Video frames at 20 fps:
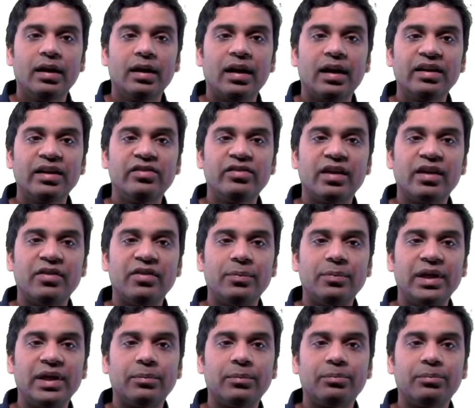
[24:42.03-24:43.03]
at 7
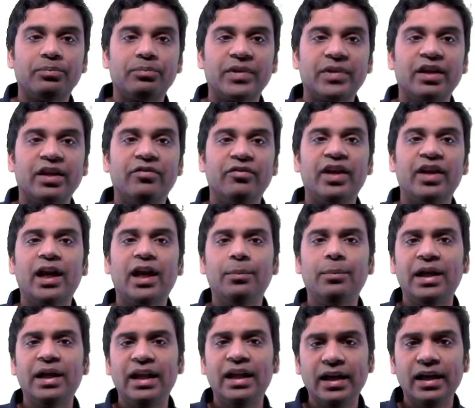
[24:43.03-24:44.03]
p.m., where I'll
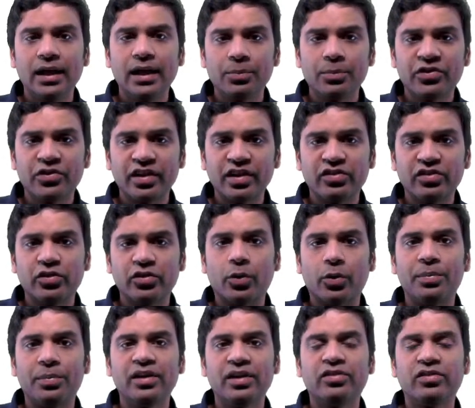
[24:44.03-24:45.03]
be taking up such
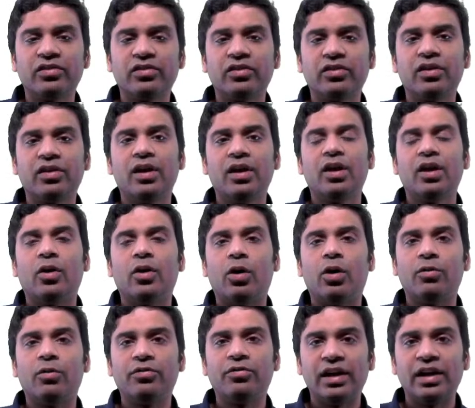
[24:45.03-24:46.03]
topics
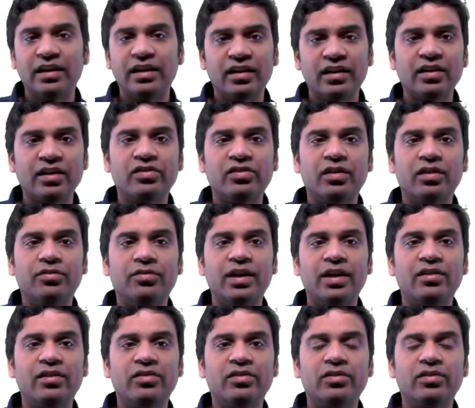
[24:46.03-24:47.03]
of international
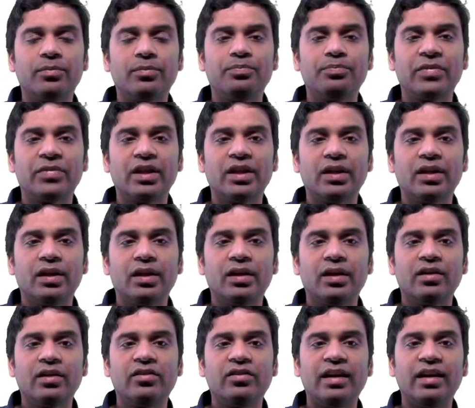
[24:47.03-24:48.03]
affairs,
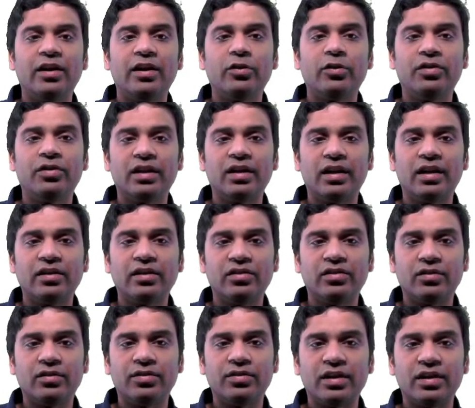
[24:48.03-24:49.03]
state of
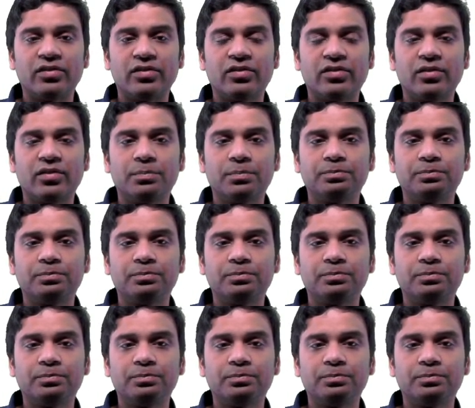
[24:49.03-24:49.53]
international affairs.